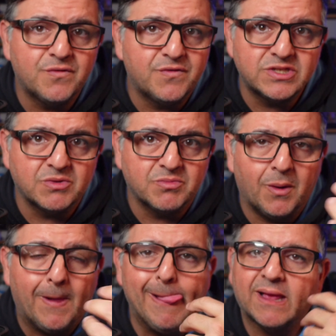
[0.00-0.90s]

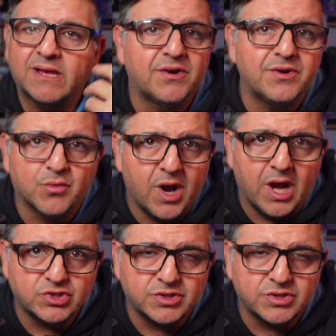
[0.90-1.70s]
visible because they're in a rush.